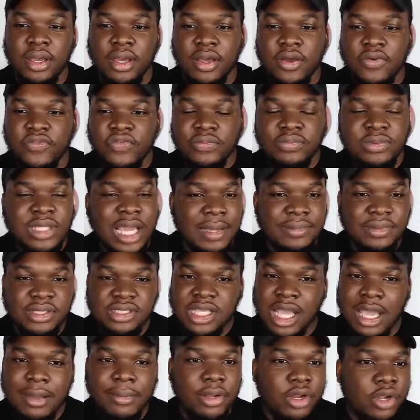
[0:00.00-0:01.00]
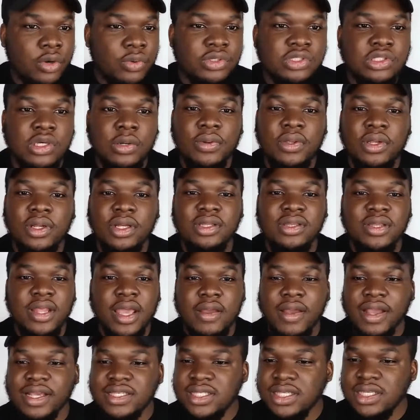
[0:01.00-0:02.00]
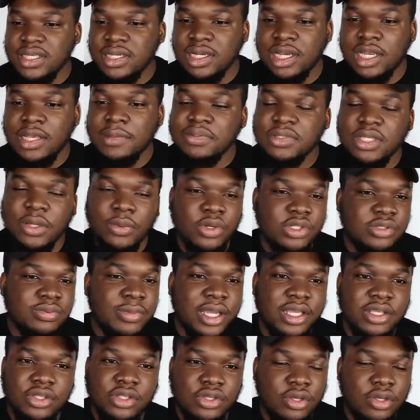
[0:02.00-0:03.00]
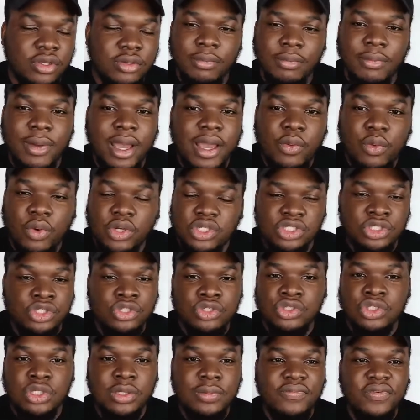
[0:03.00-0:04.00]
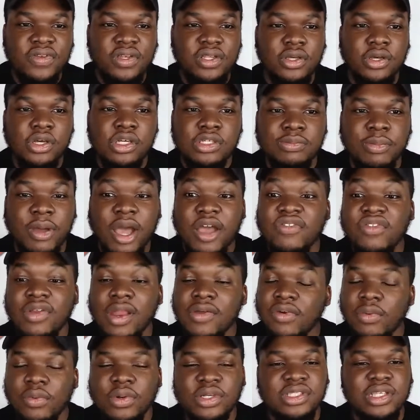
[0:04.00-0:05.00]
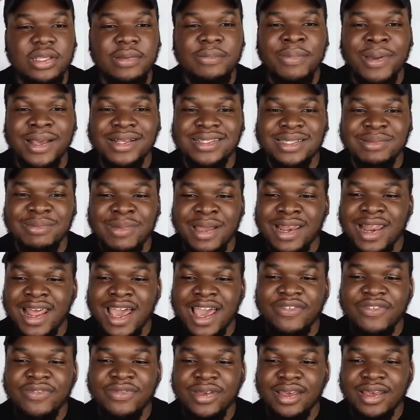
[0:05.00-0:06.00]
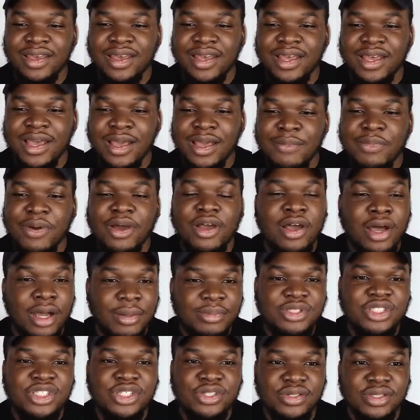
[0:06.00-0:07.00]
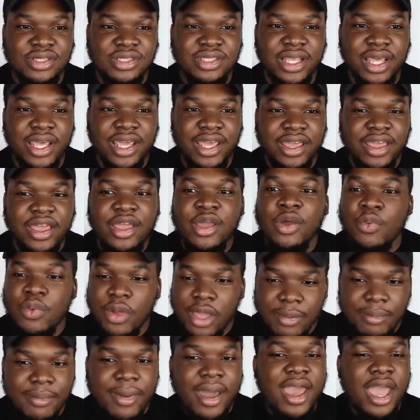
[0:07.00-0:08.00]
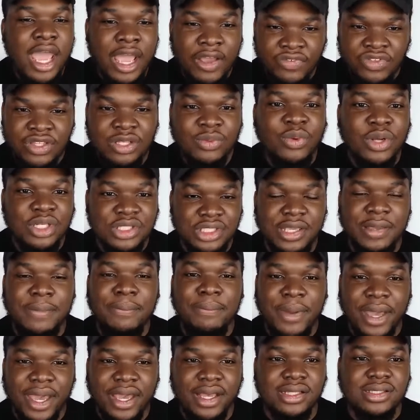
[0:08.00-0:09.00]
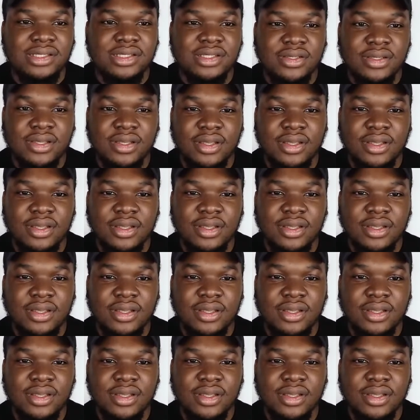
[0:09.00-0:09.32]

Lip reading: From time to time, I know what's going on there. I see clips. I might watch YouTube videos, but I've never watched Impact in my life. But come Tuesday, we might have to watch Impact.